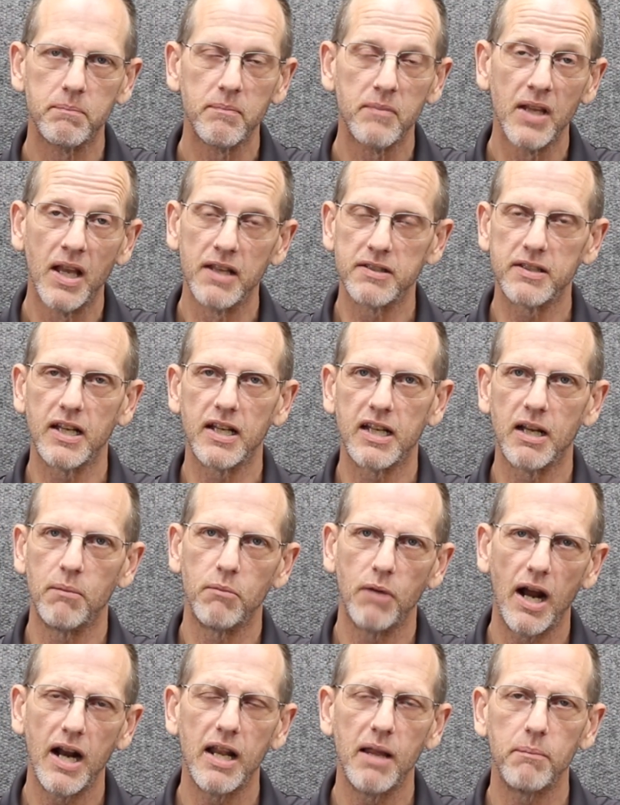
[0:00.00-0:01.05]
it's going to come
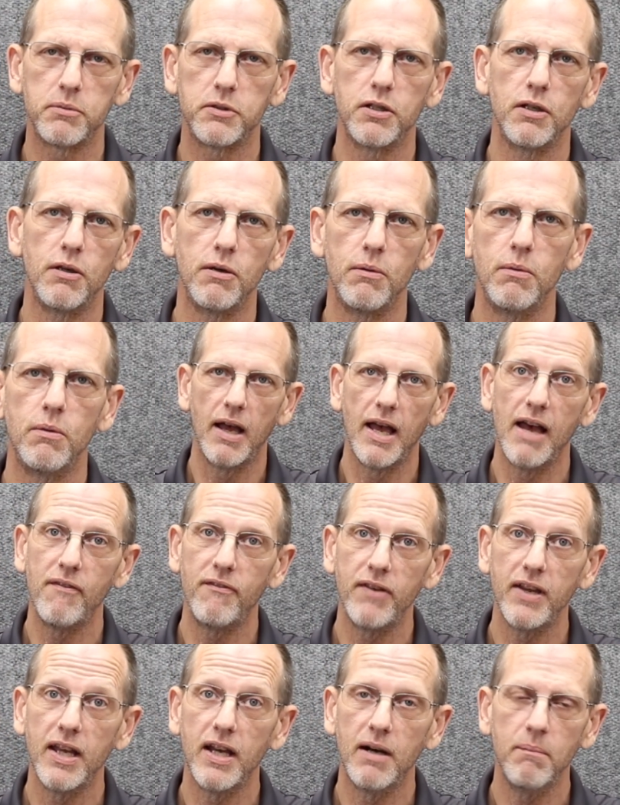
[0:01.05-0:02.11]
right up to
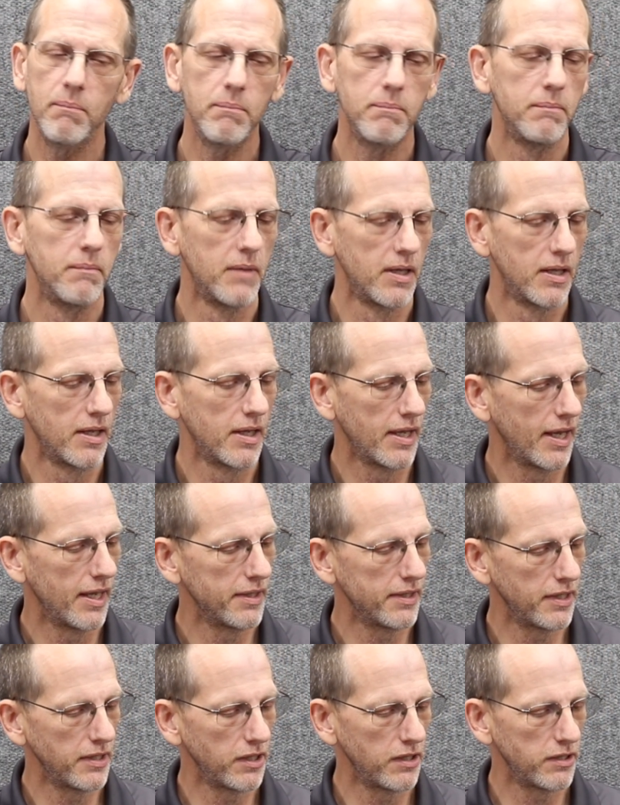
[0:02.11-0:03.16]
FM, and
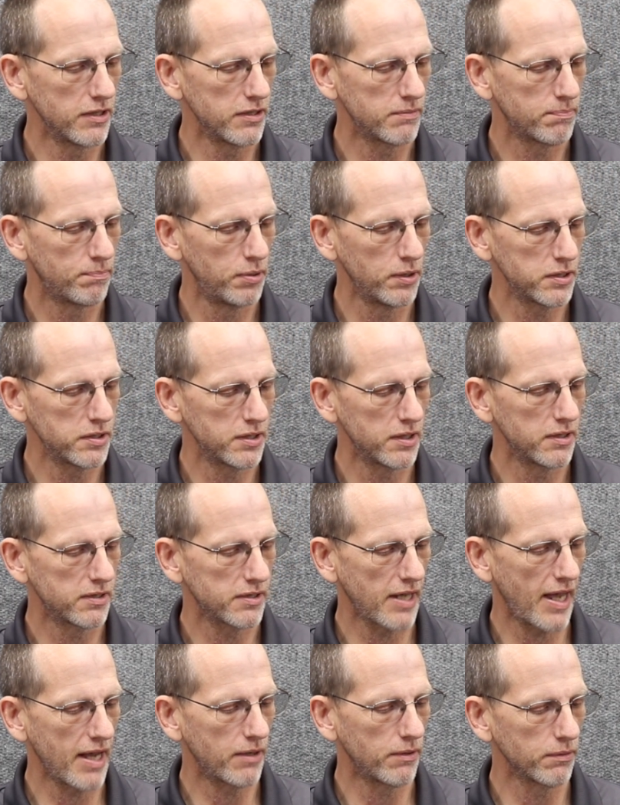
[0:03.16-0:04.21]
then you just push and
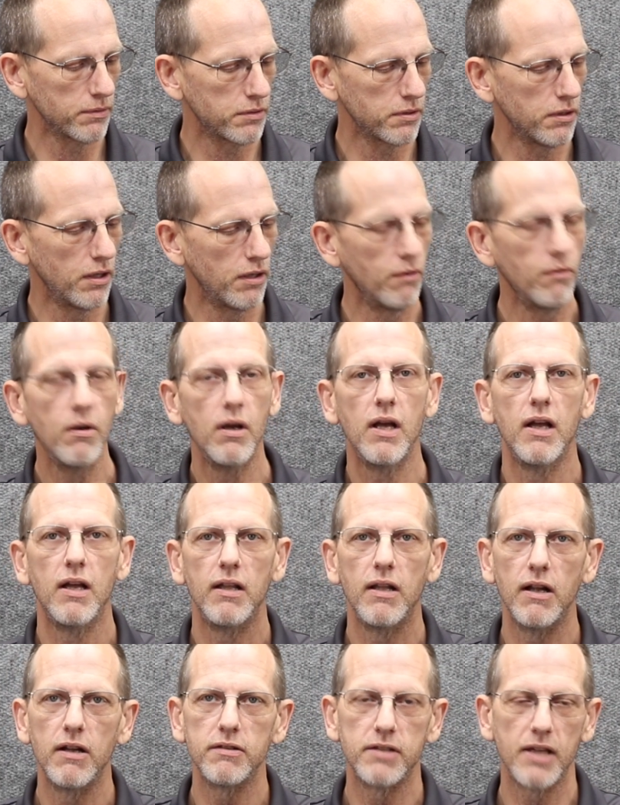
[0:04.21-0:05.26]
cycle through.
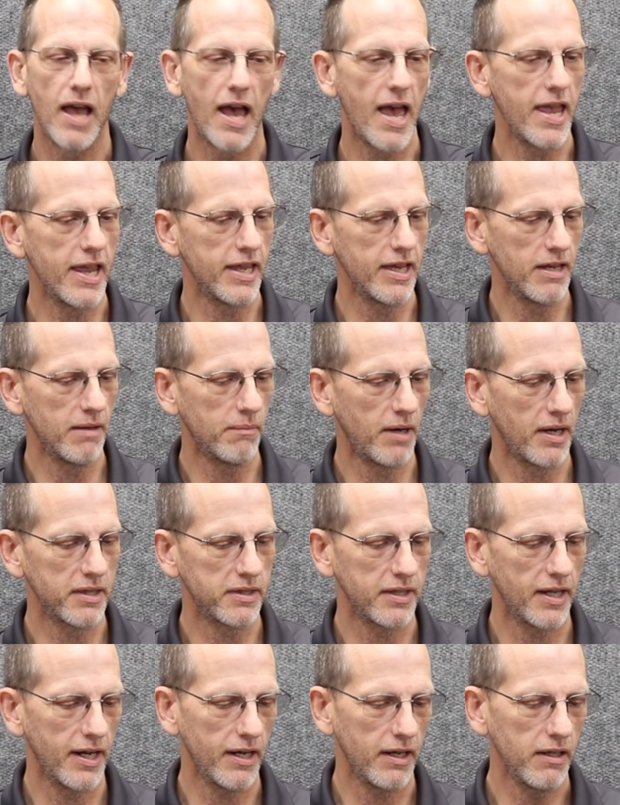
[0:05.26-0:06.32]
There's the AM right
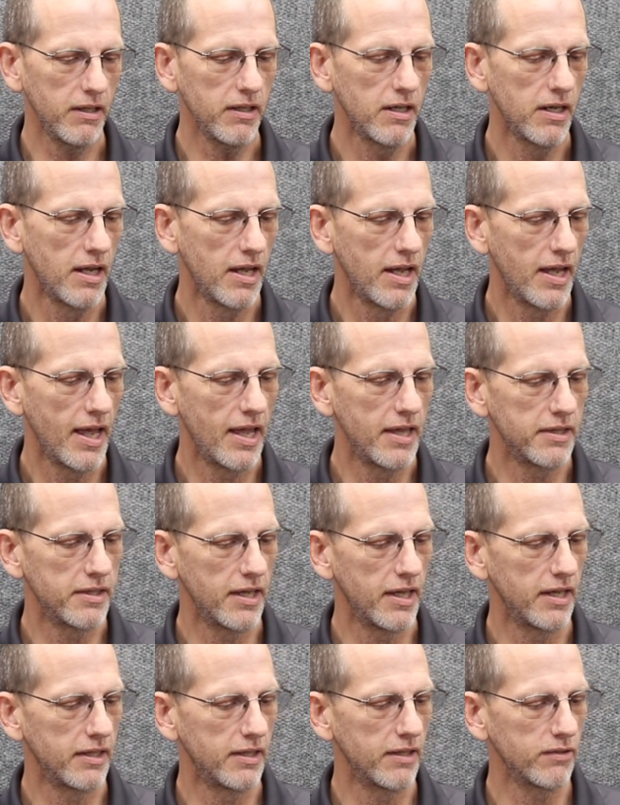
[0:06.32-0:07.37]
there, and
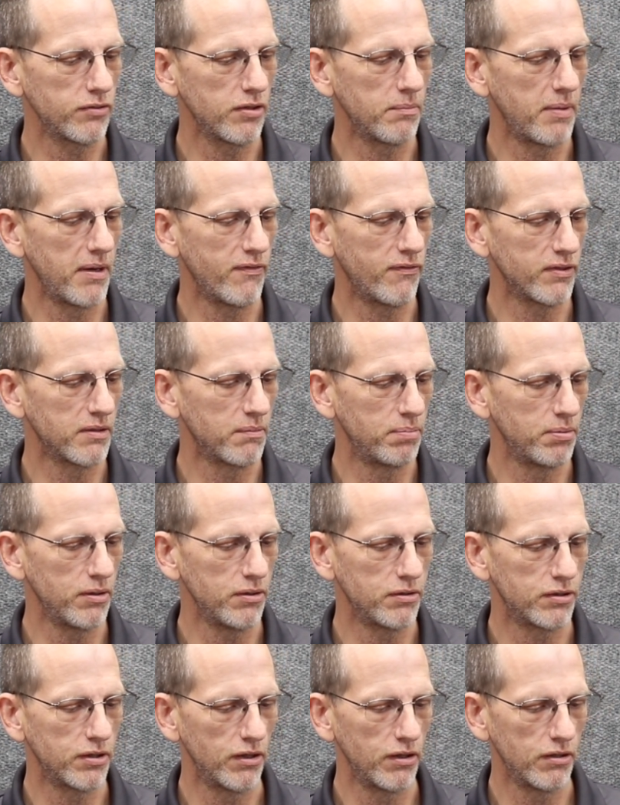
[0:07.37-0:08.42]
then this would be for the
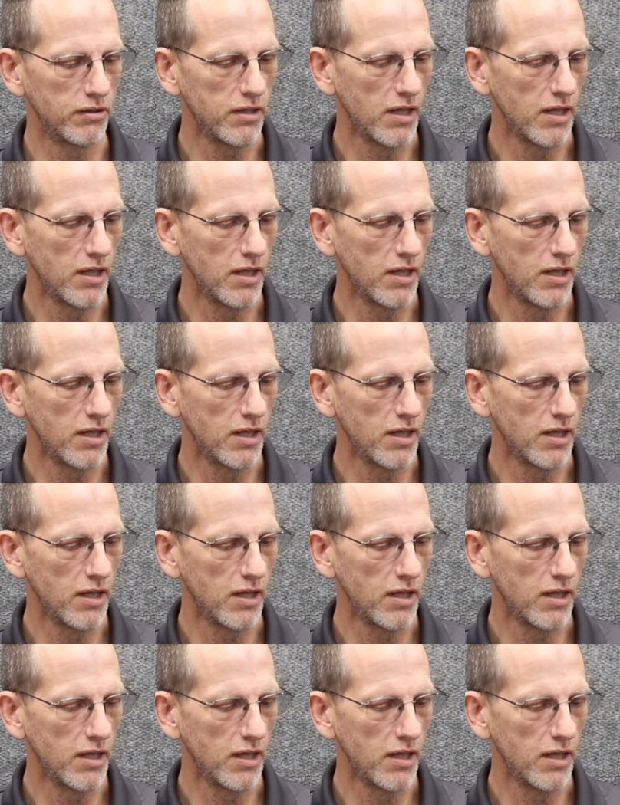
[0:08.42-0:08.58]
Bluetooth,